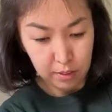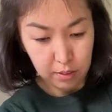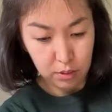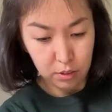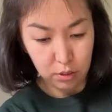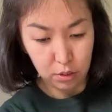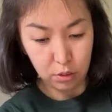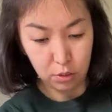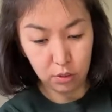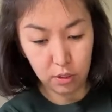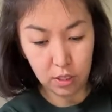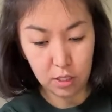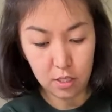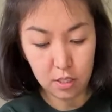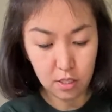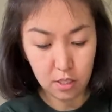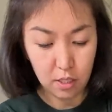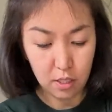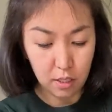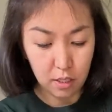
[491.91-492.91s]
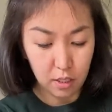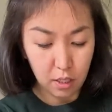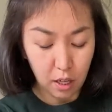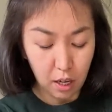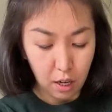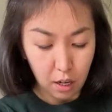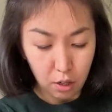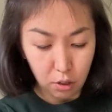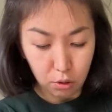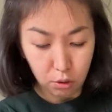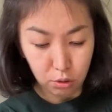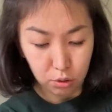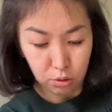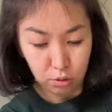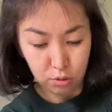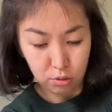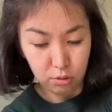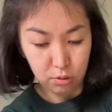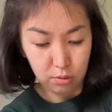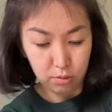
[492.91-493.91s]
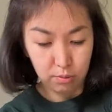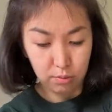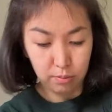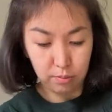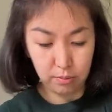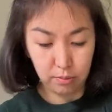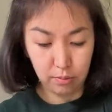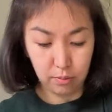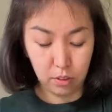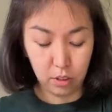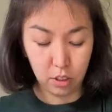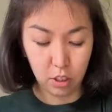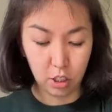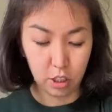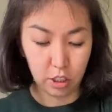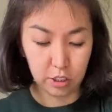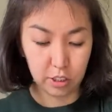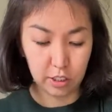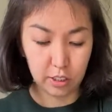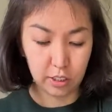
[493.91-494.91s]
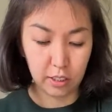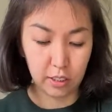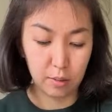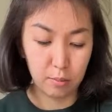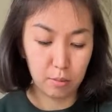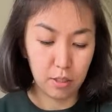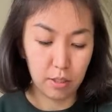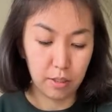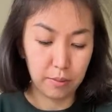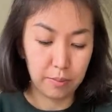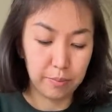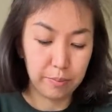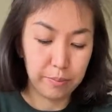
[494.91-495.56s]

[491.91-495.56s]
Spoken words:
so you can see how hard it's gonna be.